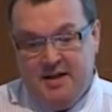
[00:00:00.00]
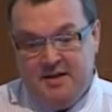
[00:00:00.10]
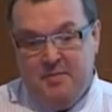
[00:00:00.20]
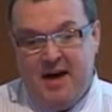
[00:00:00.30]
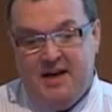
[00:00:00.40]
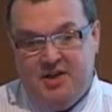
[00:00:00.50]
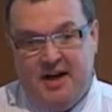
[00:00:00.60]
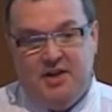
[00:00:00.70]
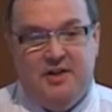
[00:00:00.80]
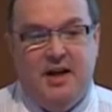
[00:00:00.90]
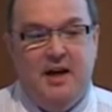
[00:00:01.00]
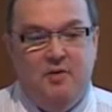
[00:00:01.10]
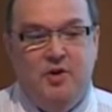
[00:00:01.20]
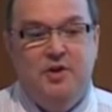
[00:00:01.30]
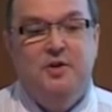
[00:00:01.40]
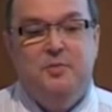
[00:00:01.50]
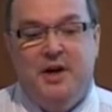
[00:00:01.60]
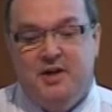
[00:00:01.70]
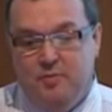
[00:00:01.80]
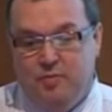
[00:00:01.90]
to manage exudate and reduce
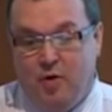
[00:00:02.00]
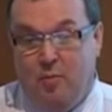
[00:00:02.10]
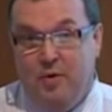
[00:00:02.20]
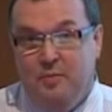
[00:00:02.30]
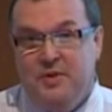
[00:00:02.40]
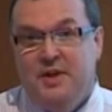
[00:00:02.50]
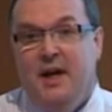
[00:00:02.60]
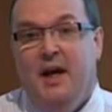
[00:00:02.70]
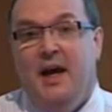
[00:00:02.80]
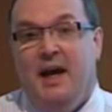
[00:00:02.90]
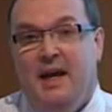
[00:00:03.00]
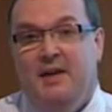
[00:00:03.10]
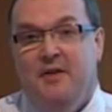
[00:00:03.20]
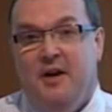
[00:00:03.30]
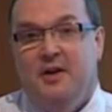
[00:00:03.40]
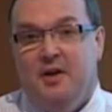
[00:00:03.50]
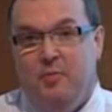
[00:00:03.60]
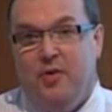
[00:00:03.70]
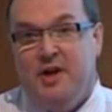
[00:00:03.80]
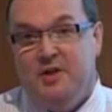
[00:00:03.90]
patient problems even under
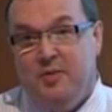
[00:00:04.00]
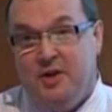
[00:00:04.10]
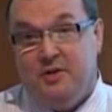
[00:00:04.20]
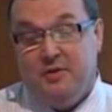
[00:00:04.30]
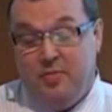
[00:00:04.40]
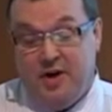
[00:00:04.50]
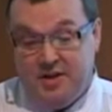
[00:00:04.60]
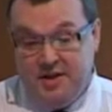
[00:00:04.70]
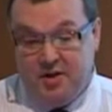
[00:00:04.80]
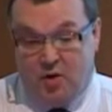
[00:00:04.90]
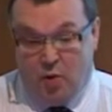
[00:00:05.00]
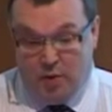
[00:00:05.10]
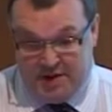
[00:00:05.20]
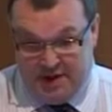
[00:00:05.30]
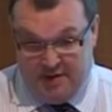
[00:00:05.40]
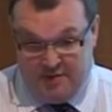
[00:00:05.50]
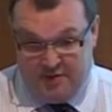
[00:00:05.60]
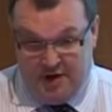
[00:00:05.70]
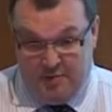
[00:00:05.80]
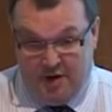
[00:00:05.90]
compression, because compression is the cornerstone of
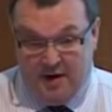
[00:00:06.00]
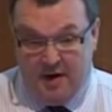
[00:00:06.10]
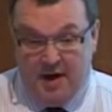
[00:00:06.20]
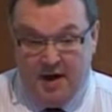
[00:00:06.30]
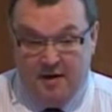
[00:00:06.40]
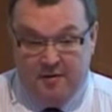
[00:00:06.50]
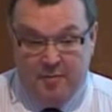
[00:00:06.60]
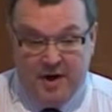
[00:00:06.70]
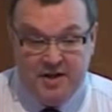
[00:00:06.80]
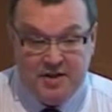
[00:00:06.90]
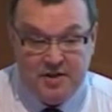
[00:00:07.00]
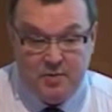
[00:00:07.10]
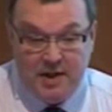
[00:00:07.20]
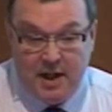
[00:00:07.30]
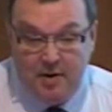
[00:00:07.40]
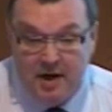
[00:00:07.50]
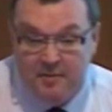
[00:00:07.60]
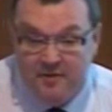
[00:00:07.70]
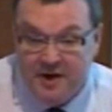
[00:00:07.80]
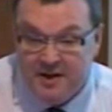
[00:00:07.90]
treatment for patients with lower
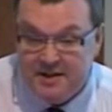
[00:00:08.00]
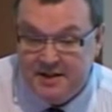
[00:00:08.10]
limb venous